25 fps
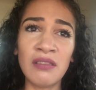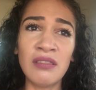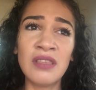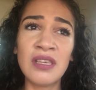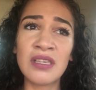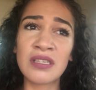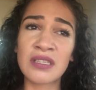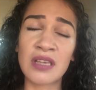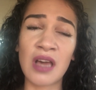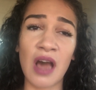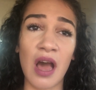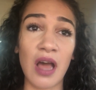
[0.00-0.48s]

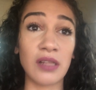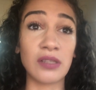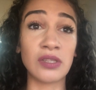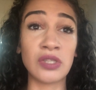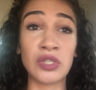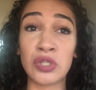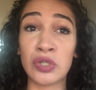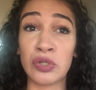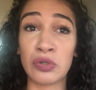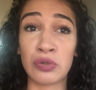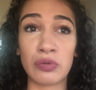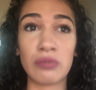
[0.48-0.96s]
This got
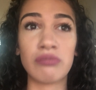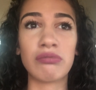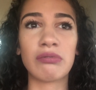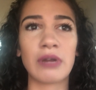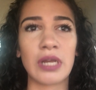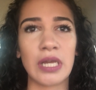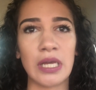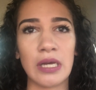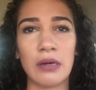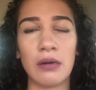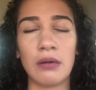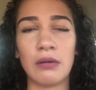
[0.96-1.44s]
too
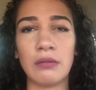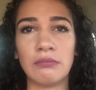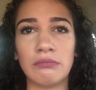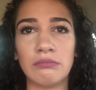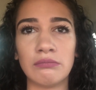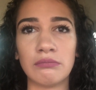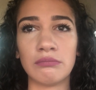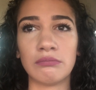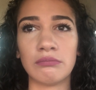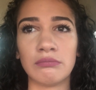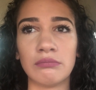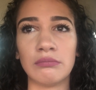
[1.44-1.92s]
real.
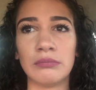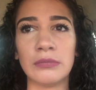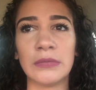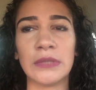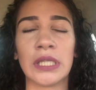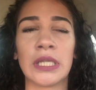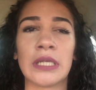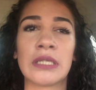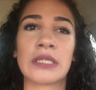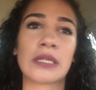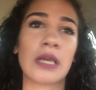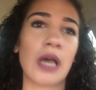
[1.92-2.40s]

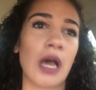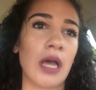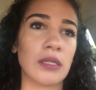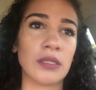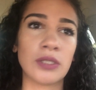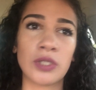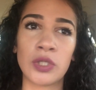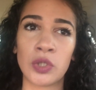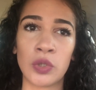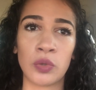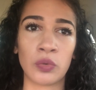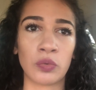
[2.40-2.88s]
This
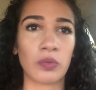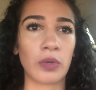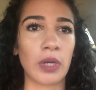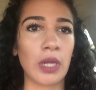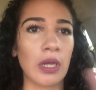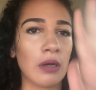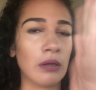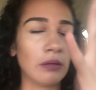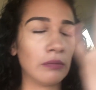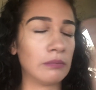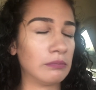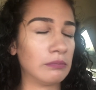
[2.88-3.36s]
got too real.